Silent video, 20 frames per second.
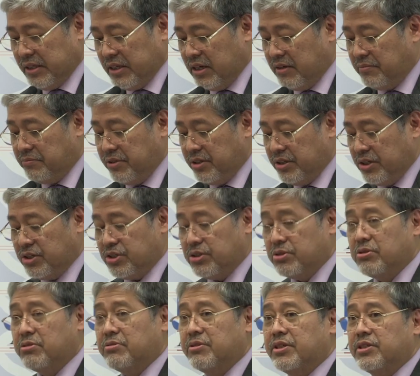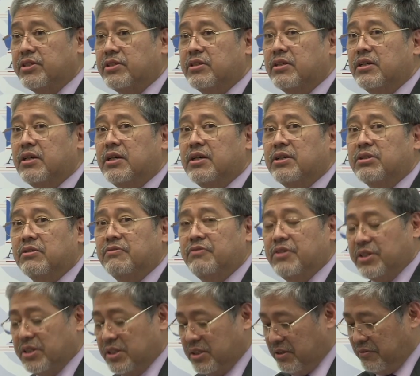of British tourists to
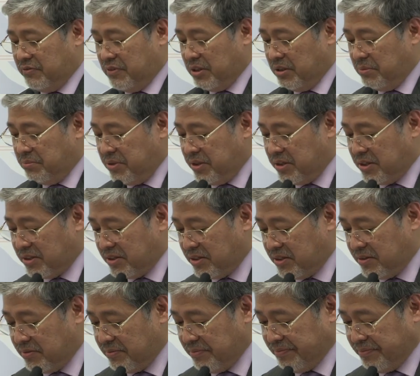visit the Philippines.